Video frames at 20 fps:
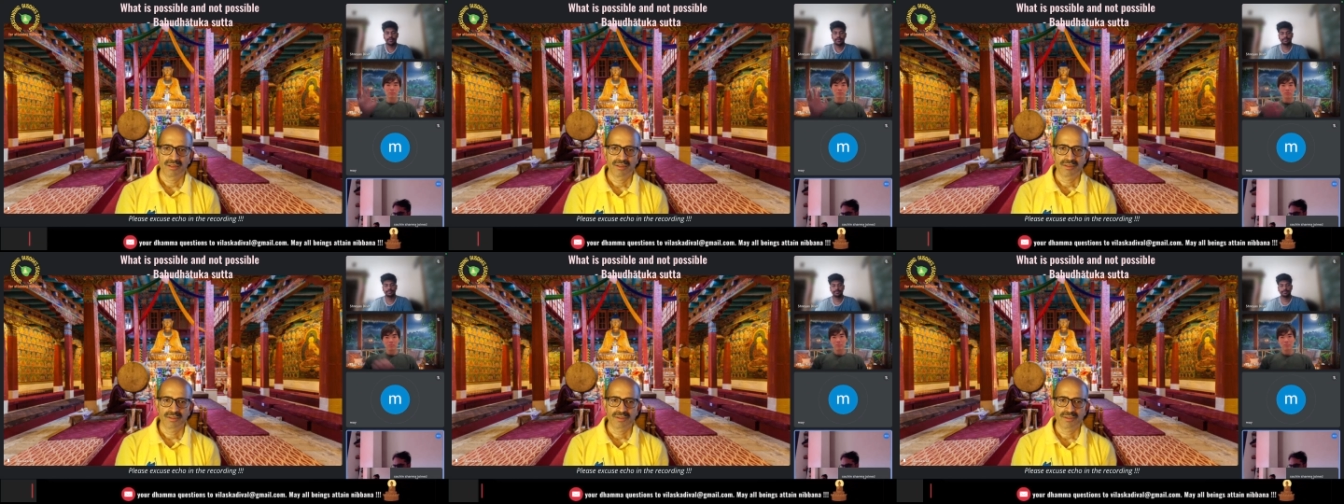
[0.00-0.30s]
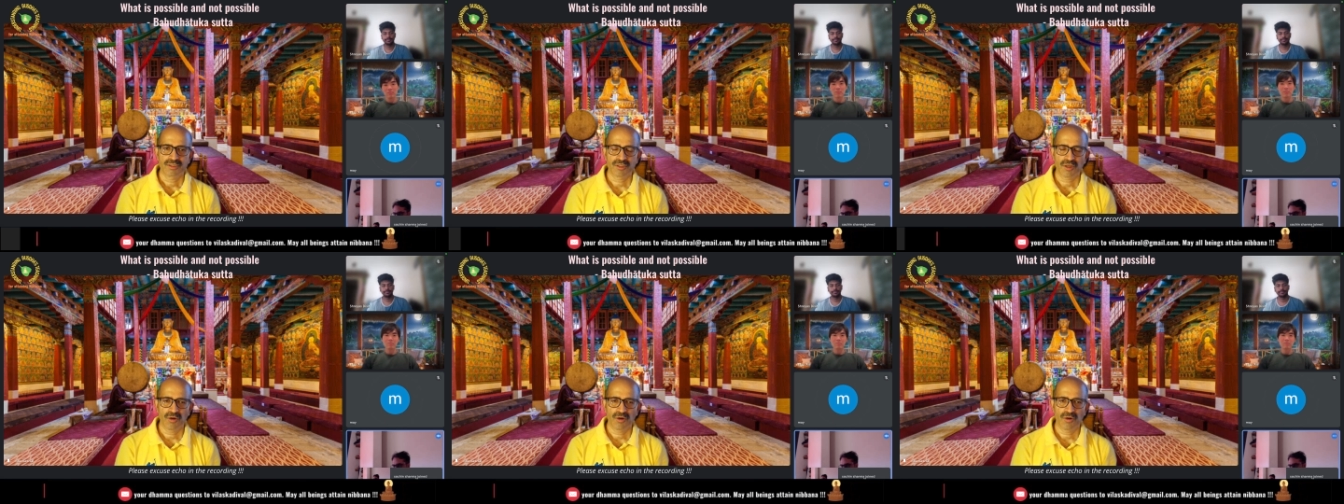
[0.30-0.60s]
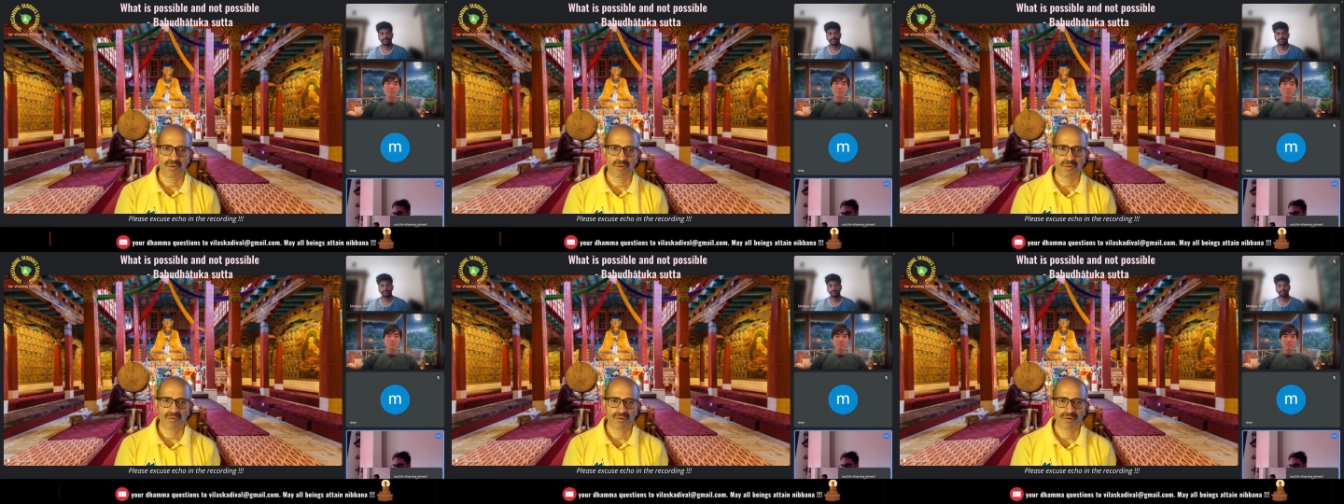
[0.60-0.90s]

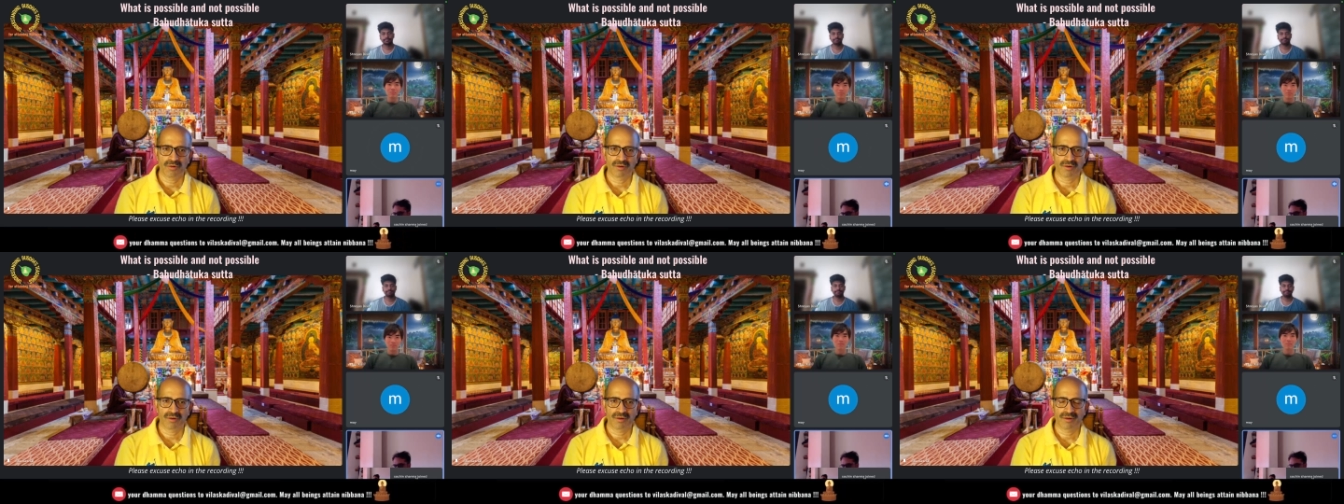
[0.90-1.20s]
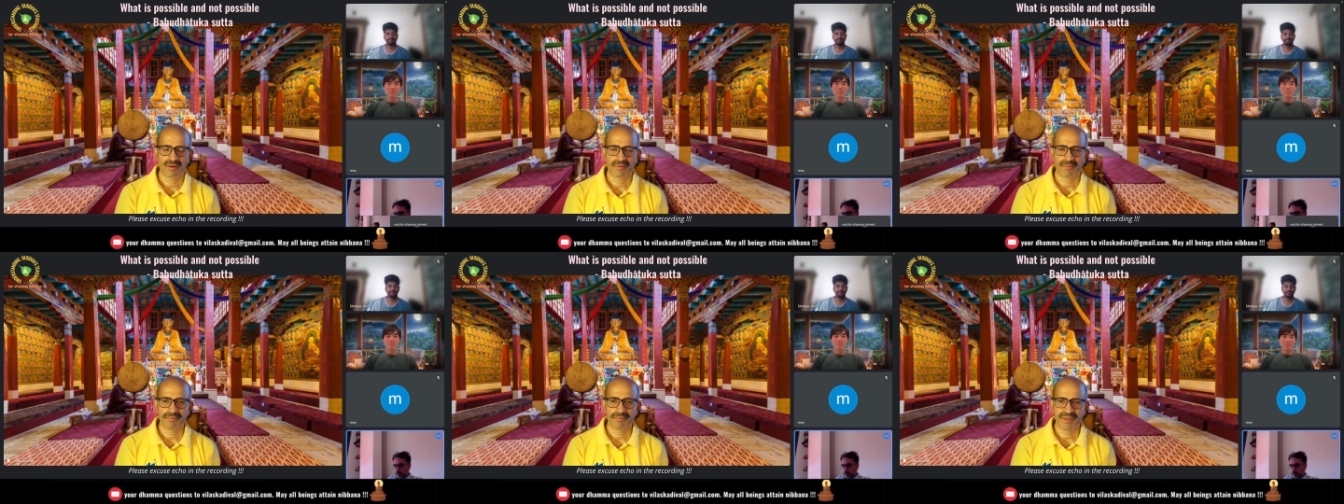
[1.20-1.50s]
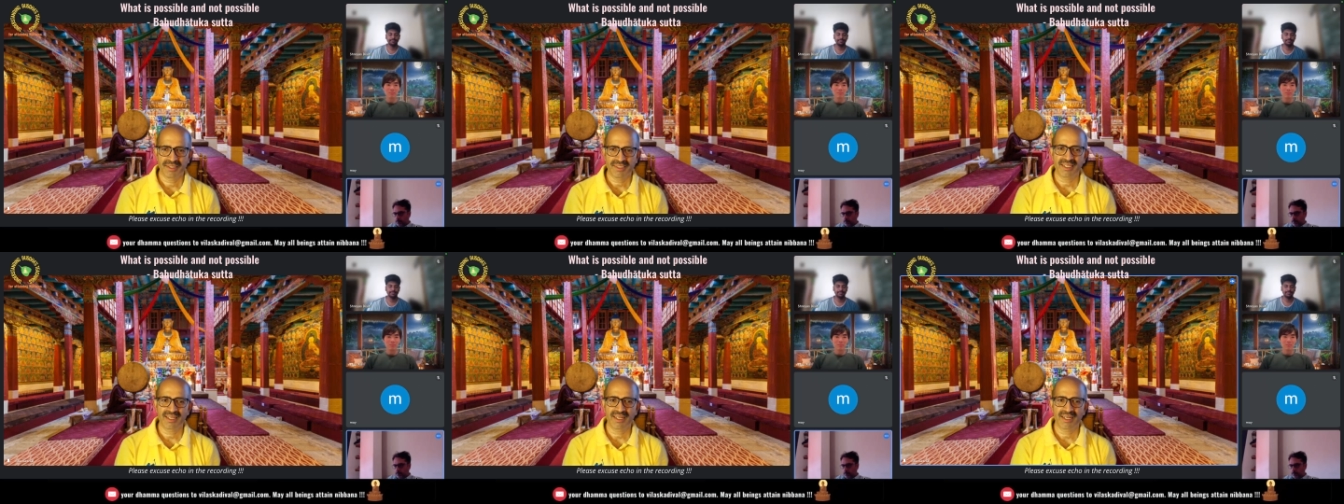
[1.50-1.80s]
So,
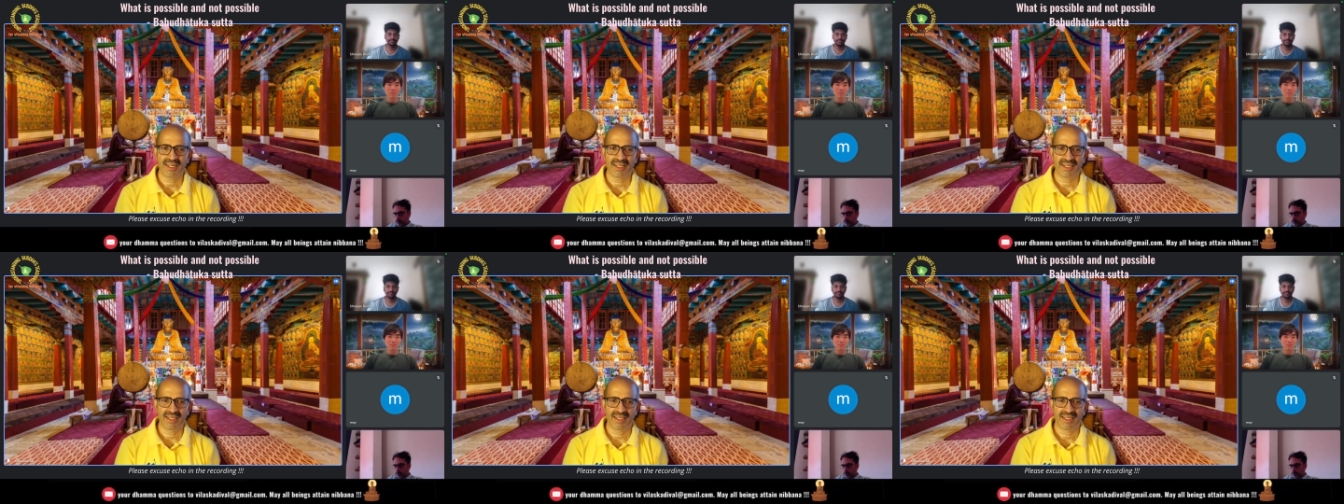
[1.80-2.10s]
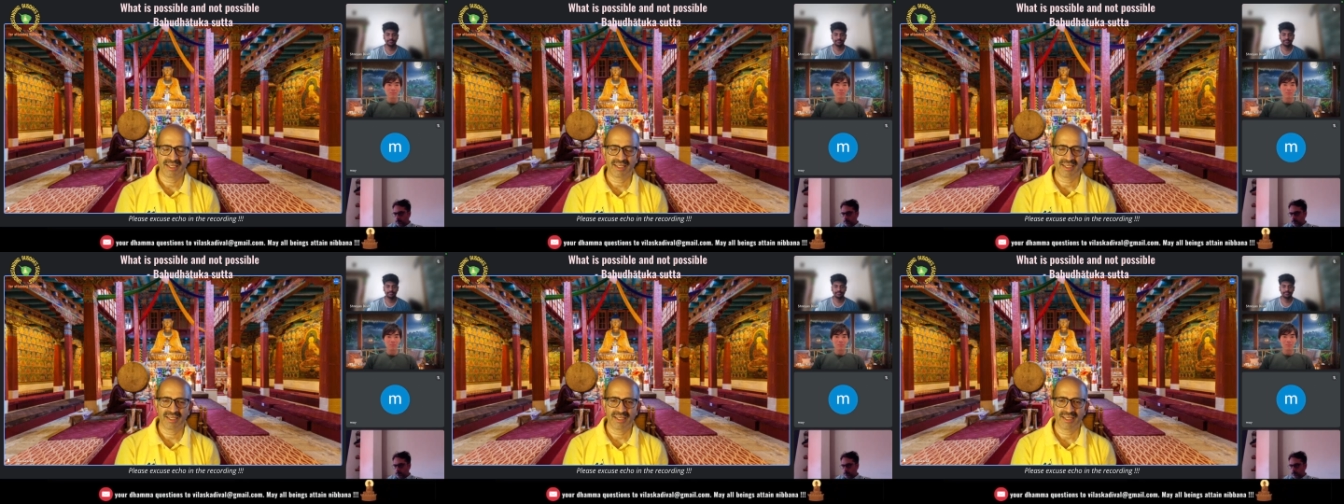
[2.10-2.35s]
basically,